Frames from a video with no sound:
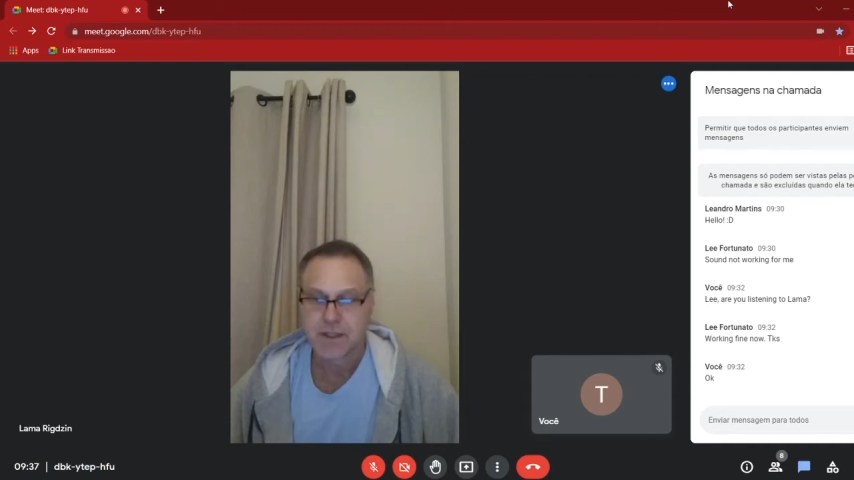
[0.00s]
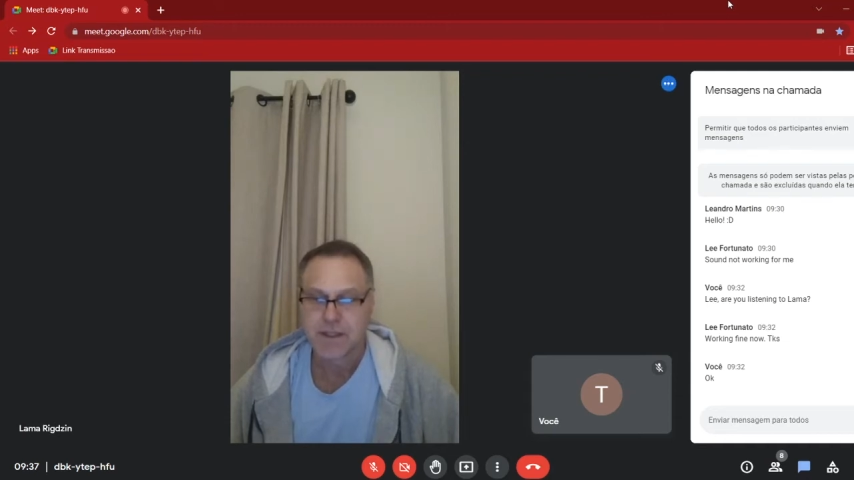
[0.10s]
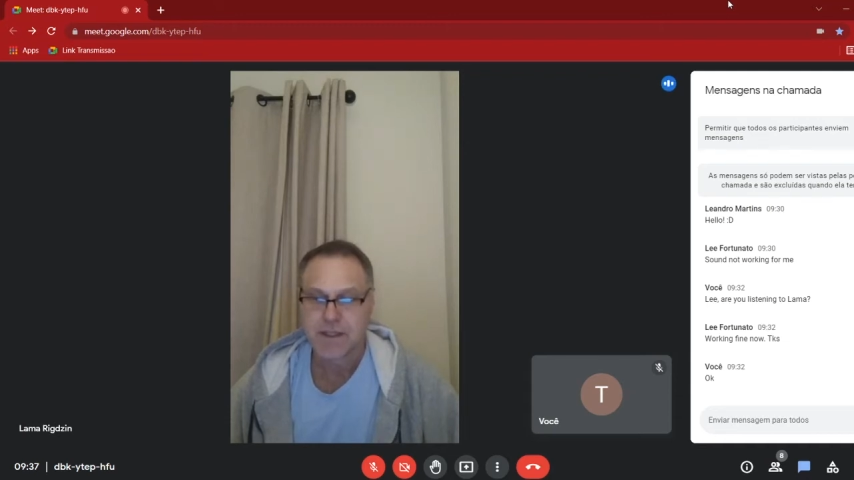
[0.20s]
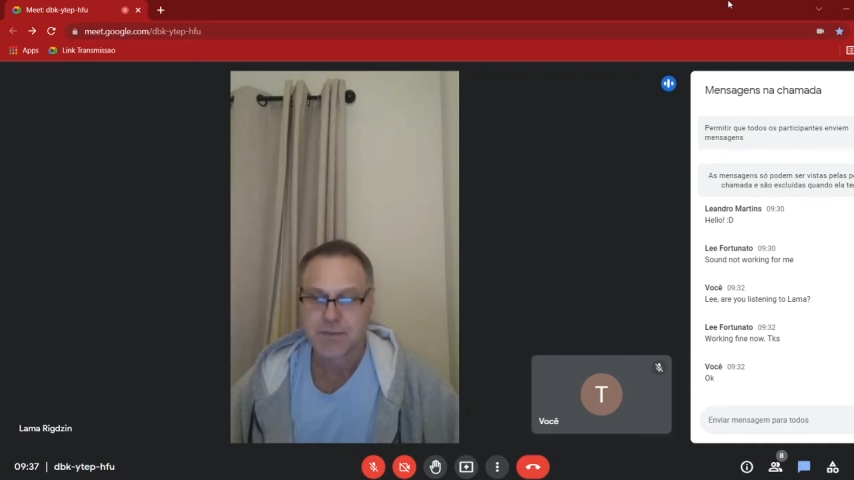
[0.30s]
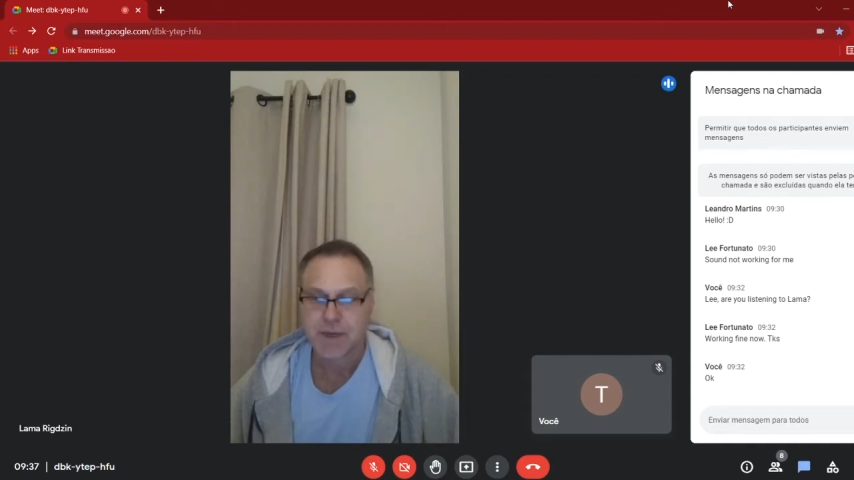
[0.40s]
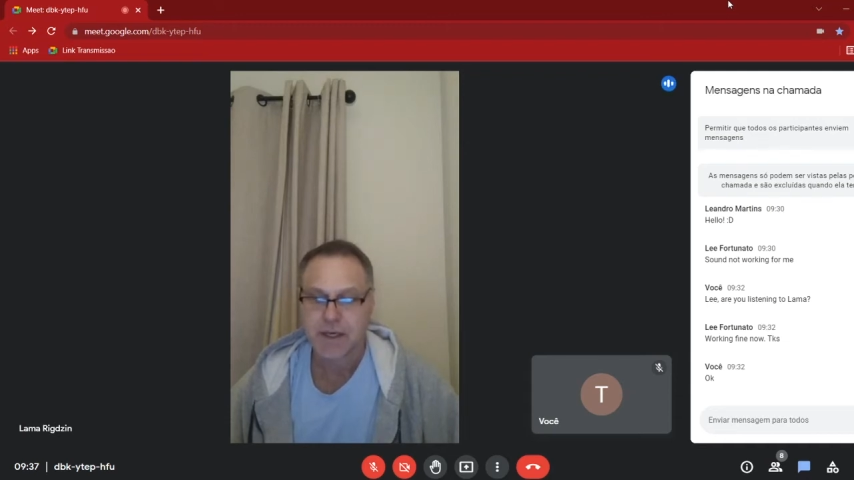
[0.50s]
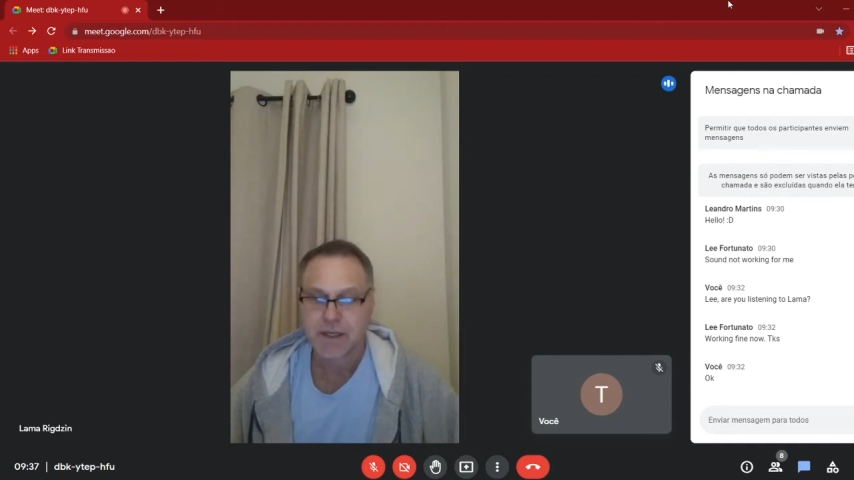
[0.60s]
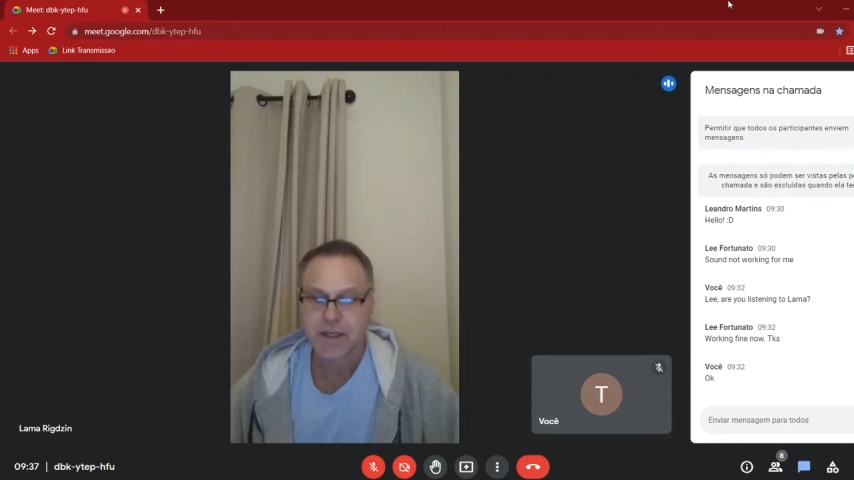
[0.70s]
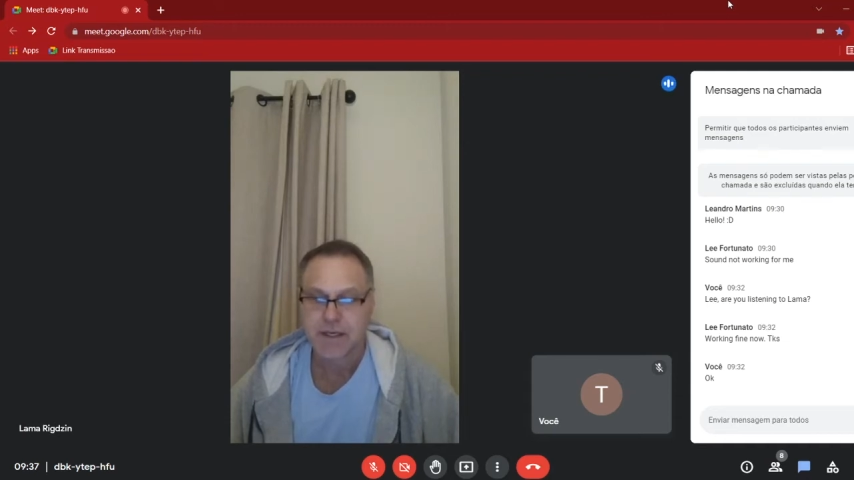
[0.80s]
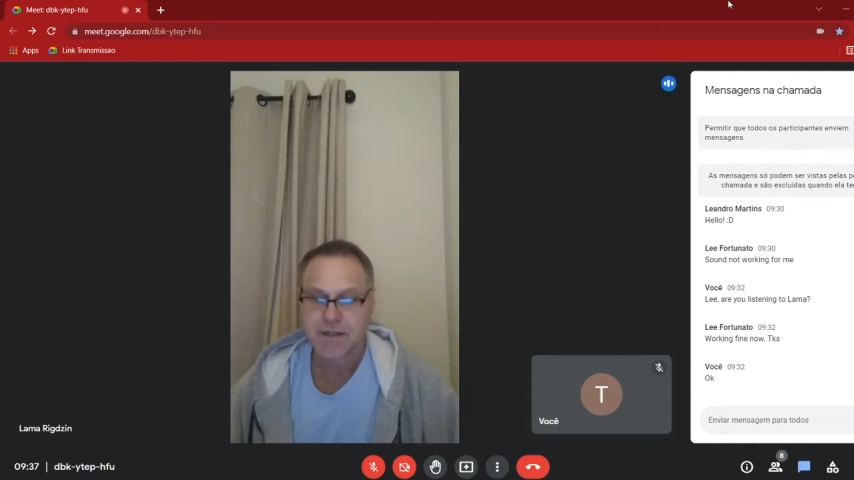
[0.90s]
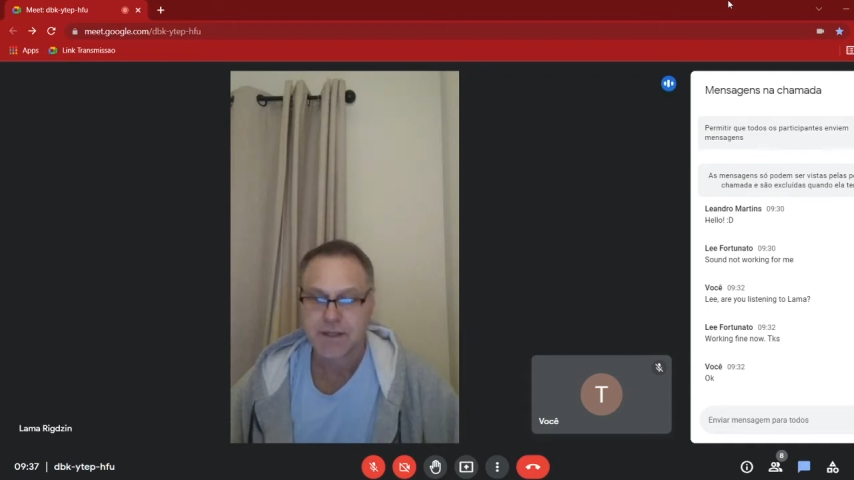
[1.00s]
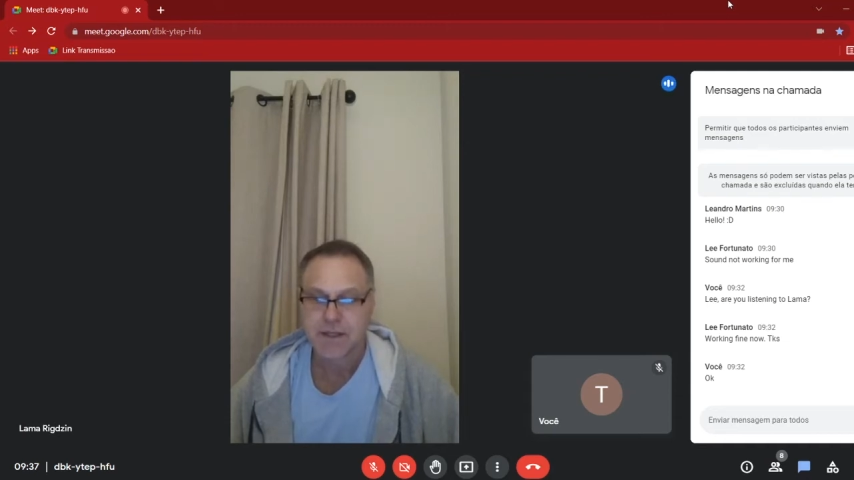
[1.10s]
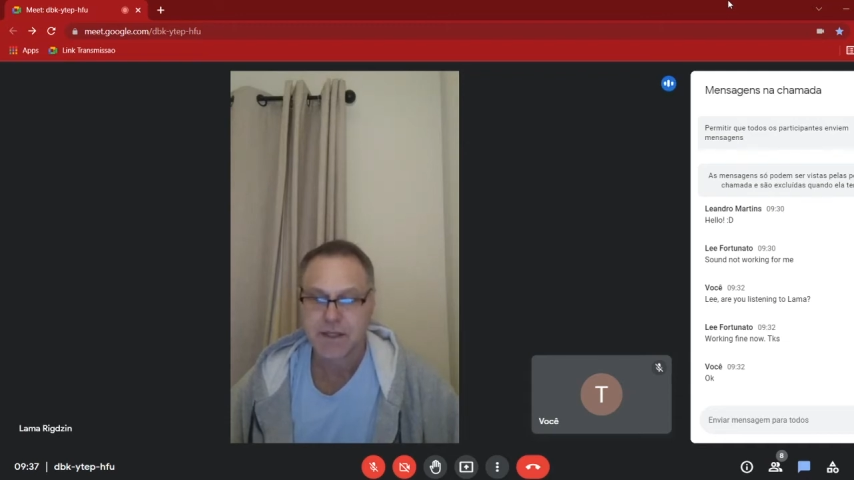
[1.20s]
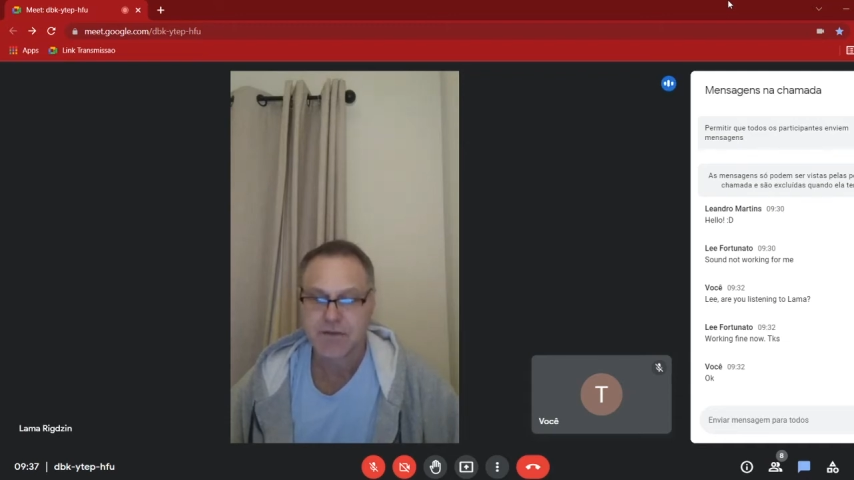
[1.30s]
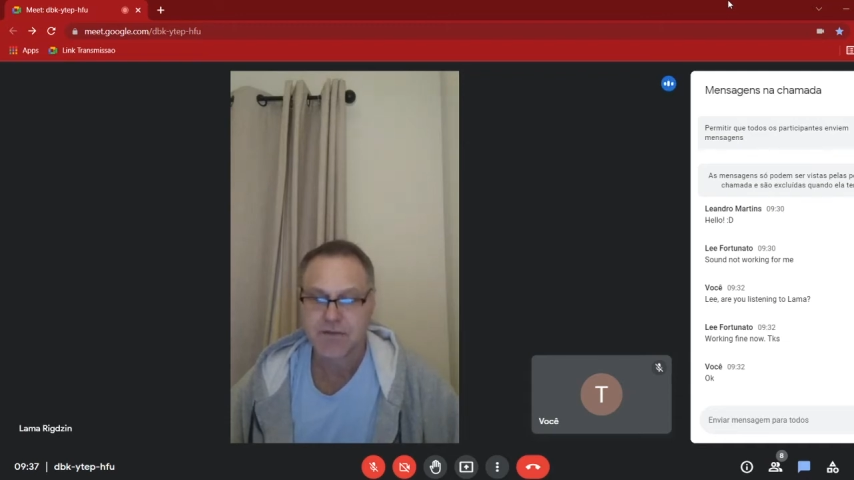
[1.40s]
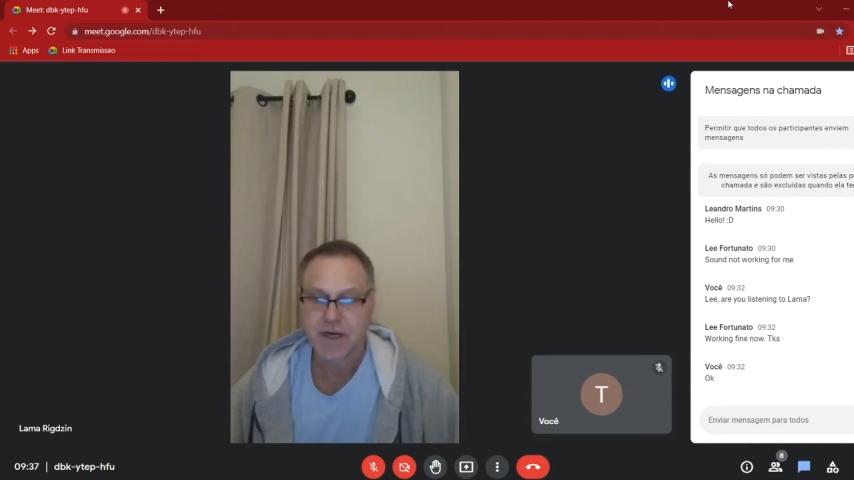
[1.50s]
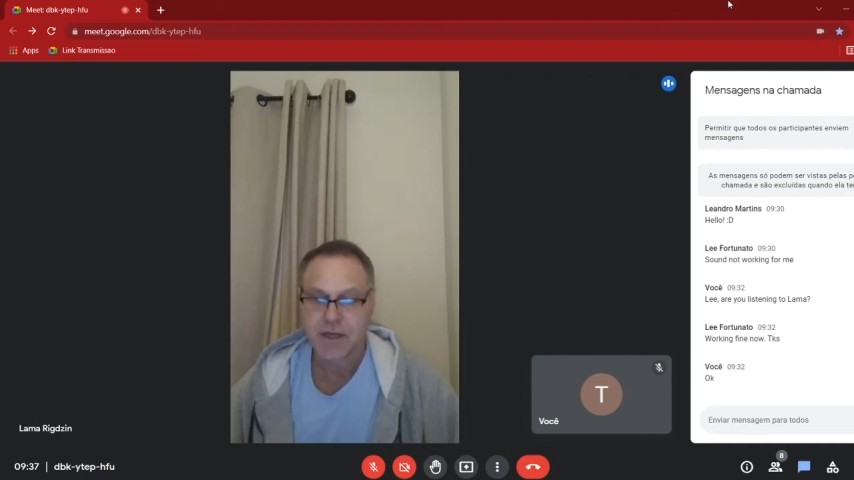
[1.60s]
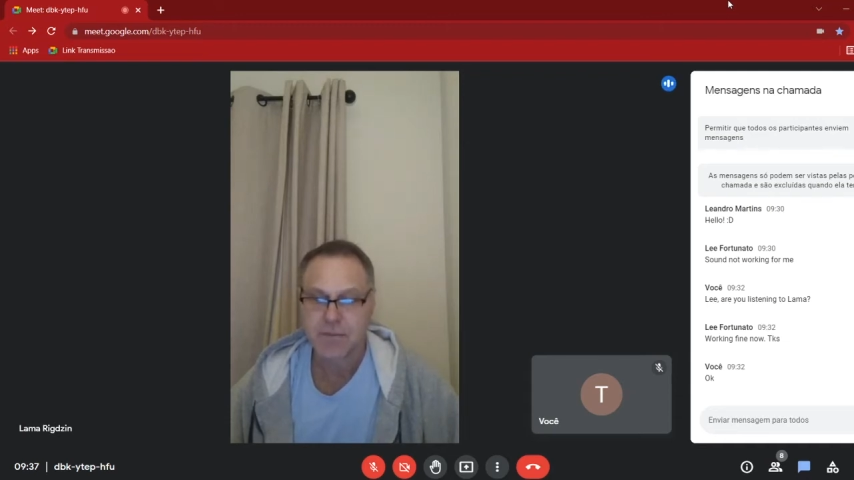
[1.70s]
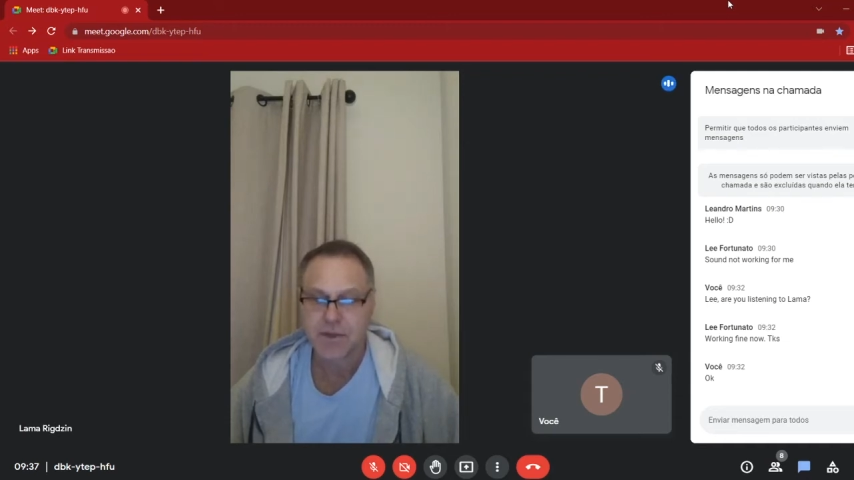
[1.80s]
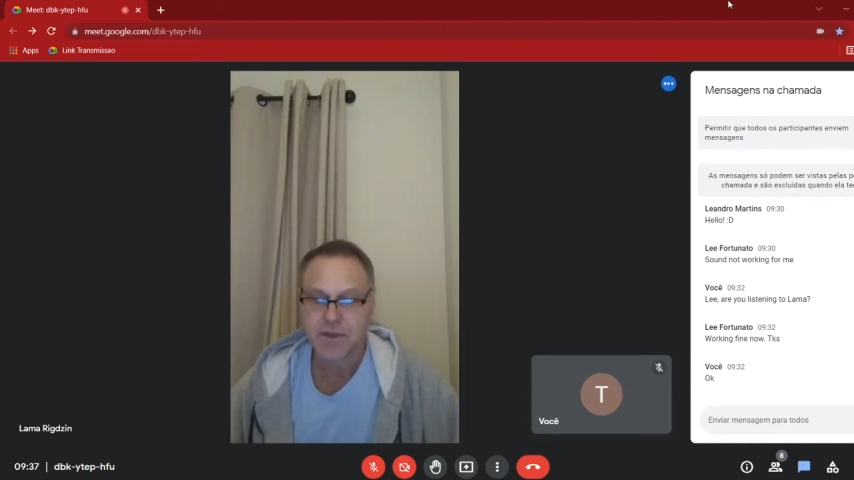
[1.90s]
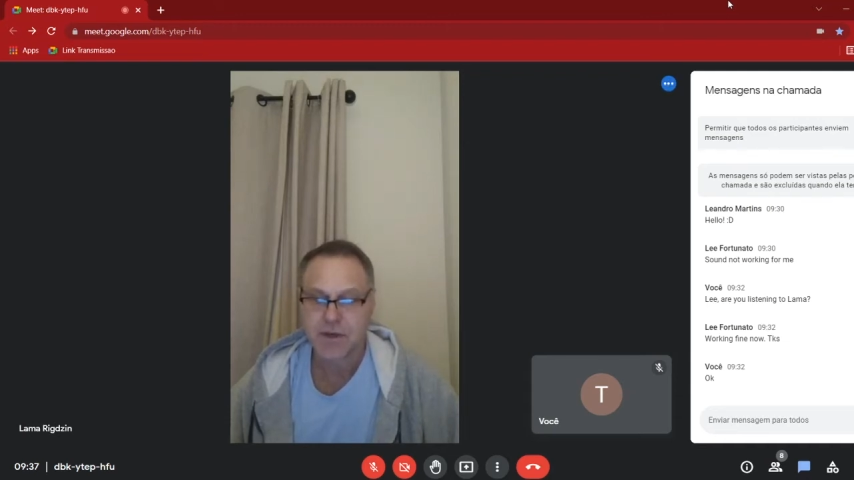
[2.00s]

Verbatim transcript: is recognizing the environment